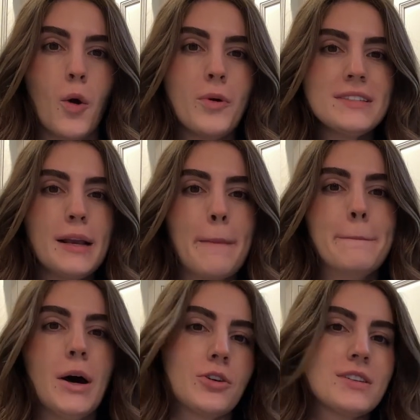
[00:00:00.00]
almost
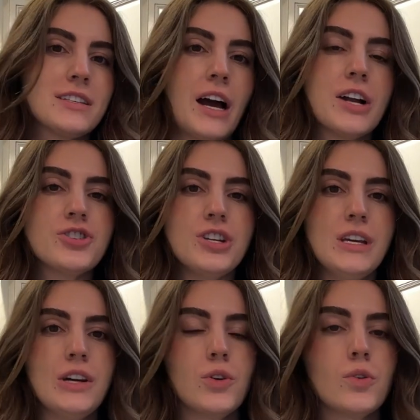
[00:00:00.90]
like
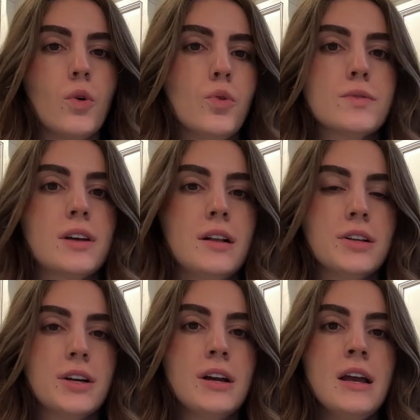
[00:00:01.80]
butterscotchy gold
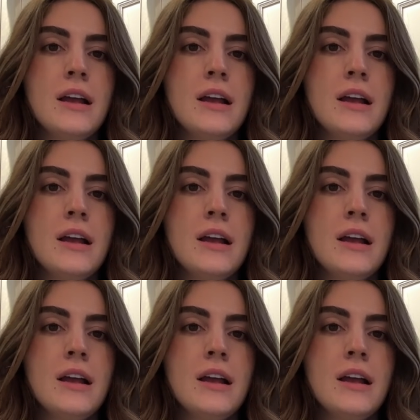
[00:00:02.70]
color.